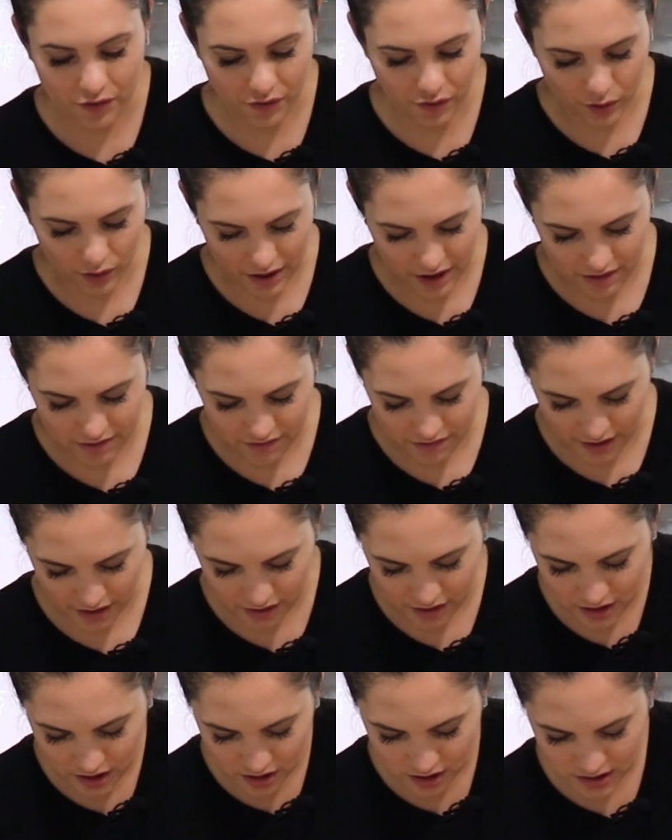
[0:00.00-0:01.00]
for a
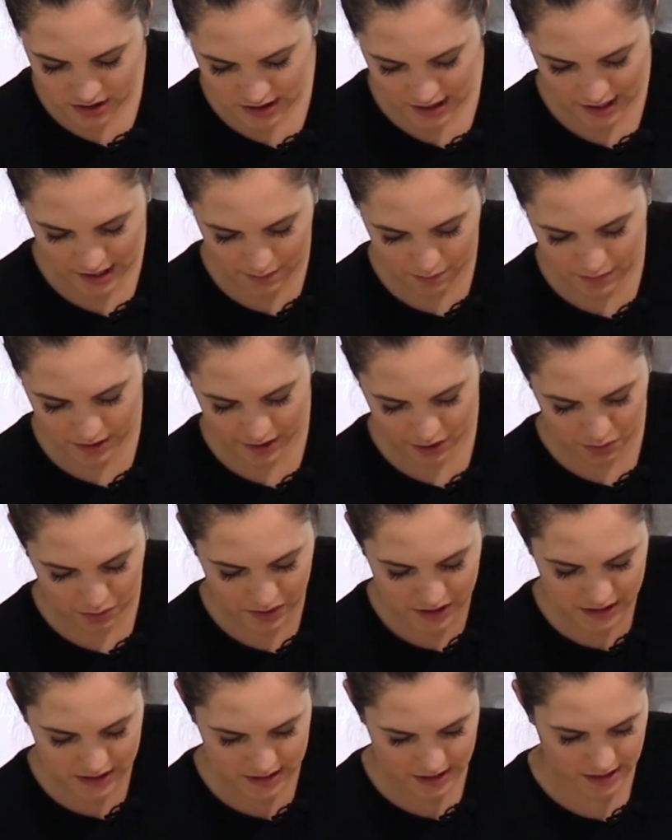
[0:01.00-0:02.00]
very long time like
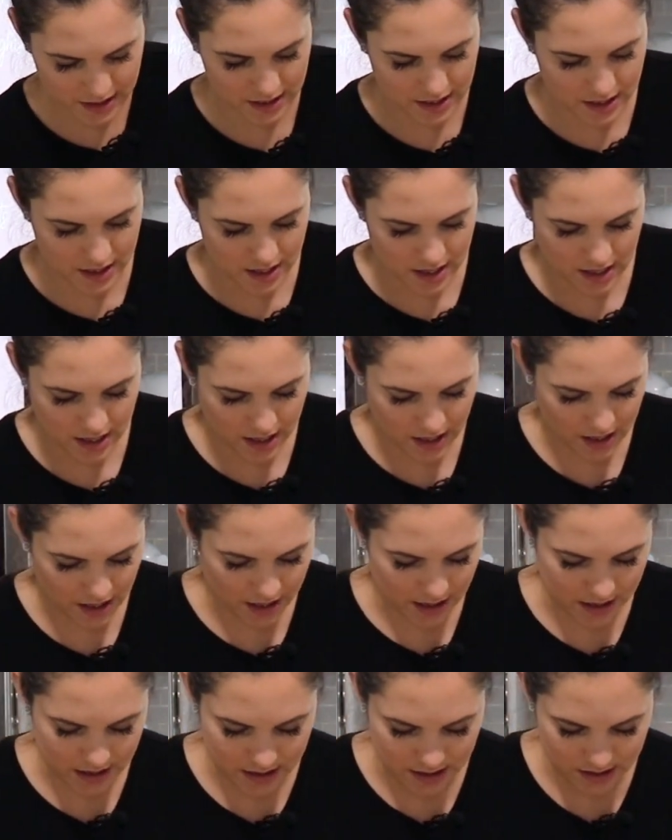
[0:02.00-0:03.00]
we did,
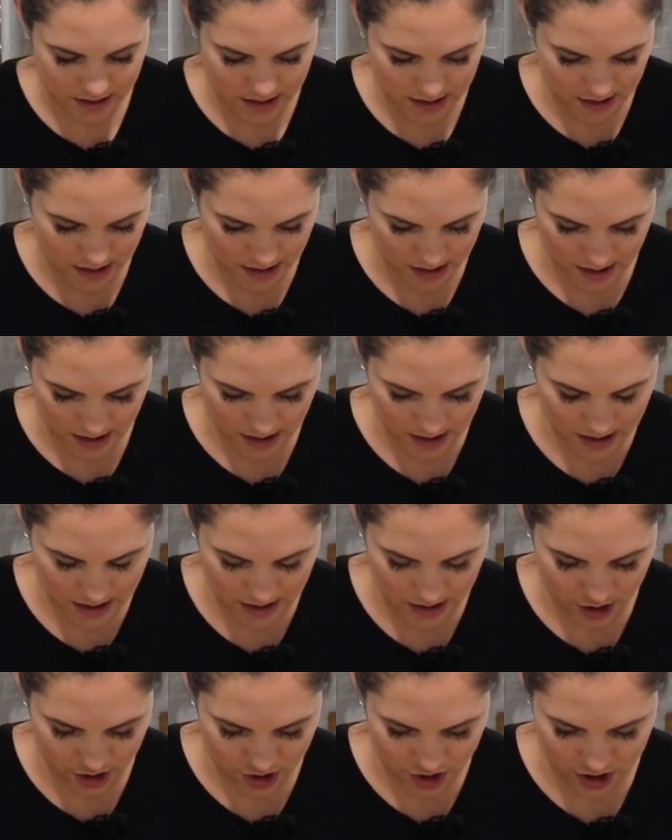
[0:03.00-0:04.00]
and it
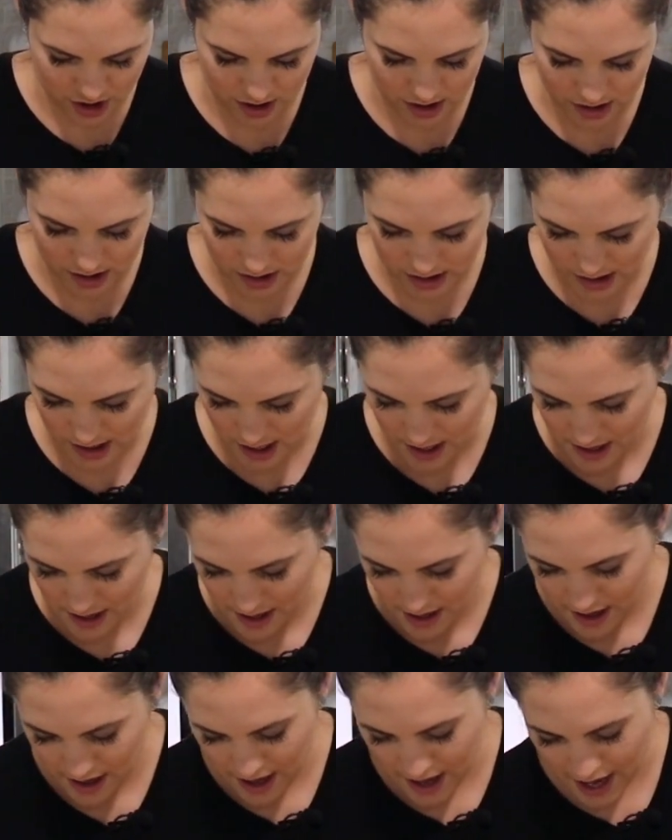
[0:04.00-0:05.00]
is just
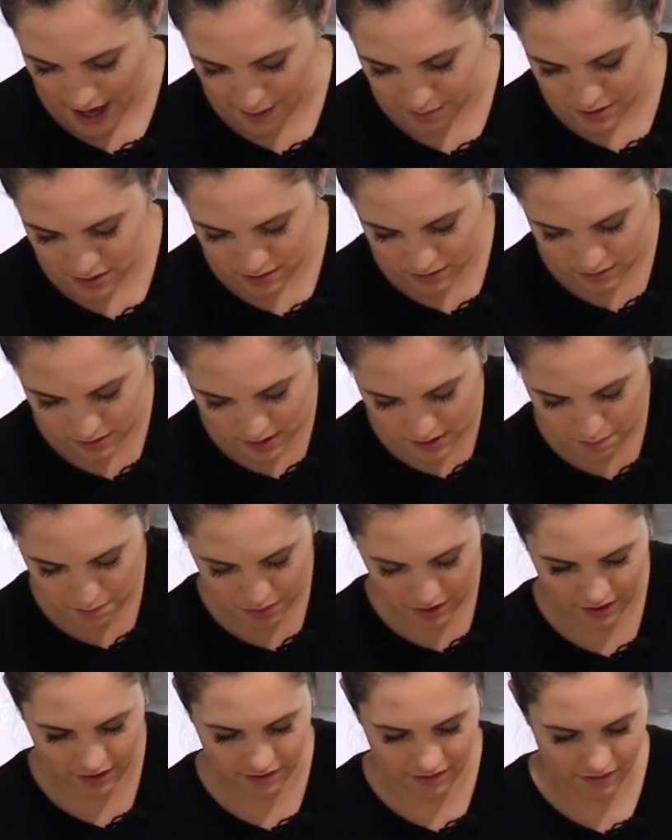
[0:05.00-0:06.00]
absolutely
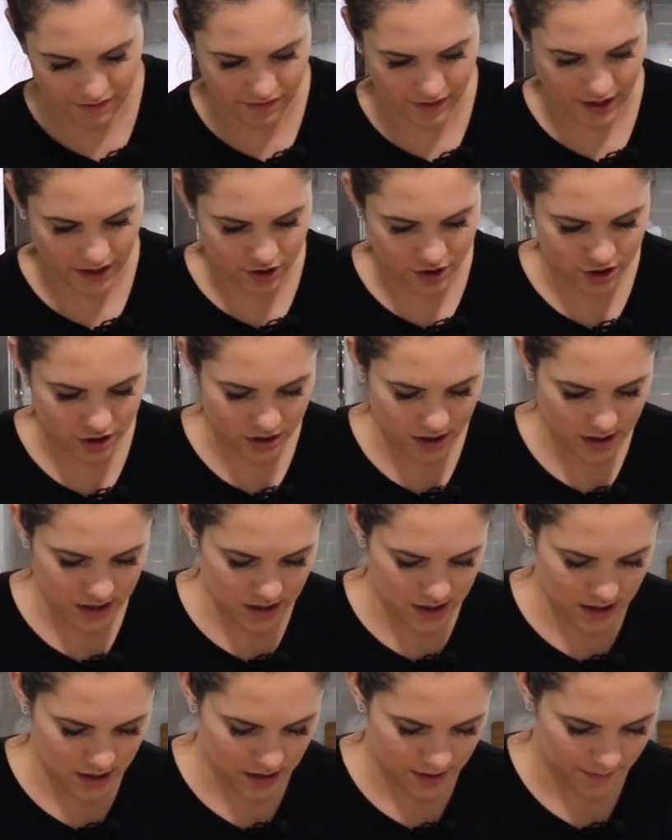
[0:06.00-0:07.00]

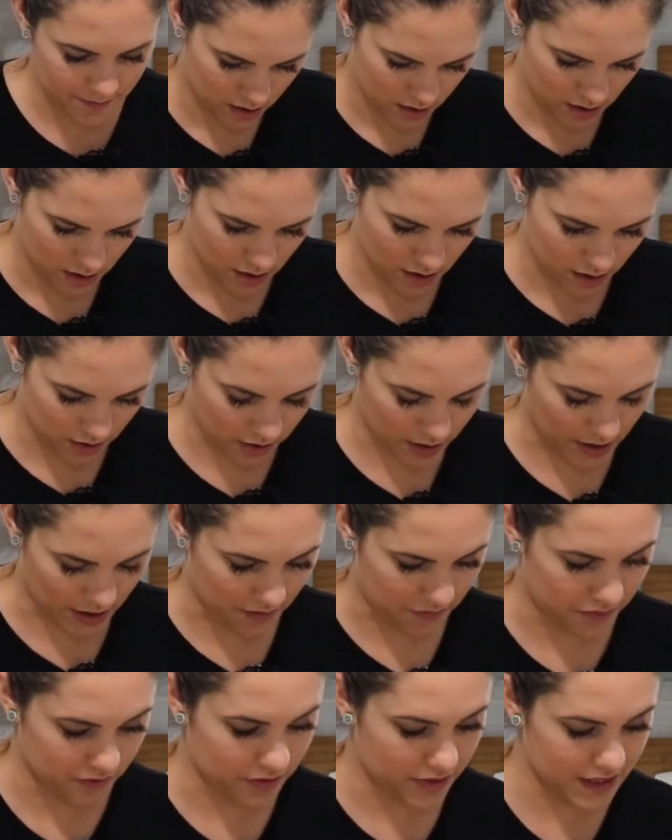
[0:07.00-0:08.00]
perfection.
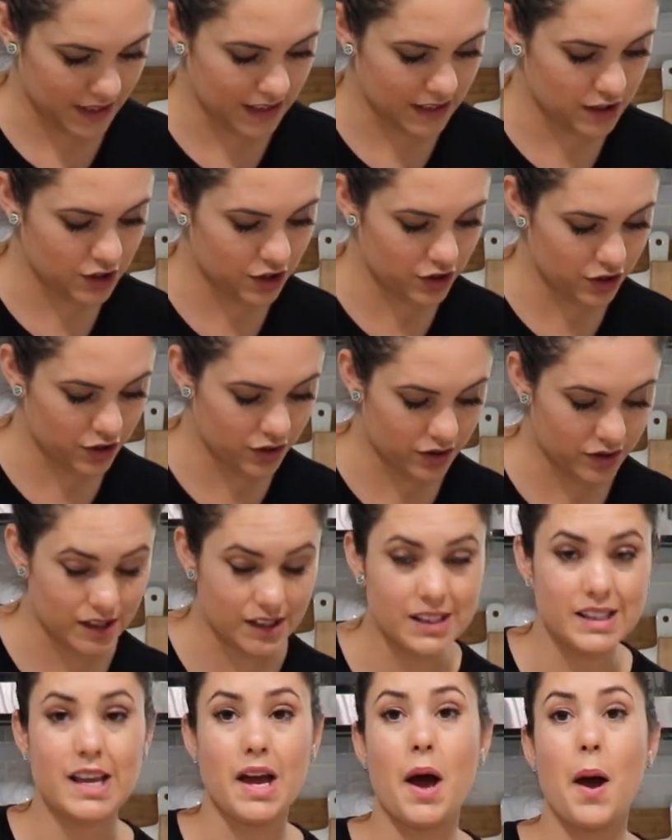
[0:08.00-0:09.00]
Okay, this
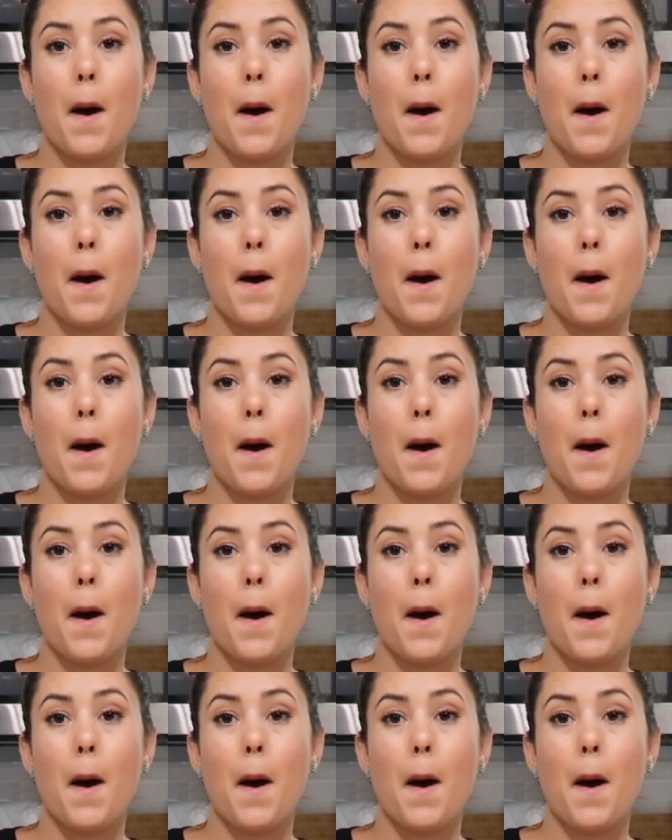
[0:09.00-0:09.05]
looks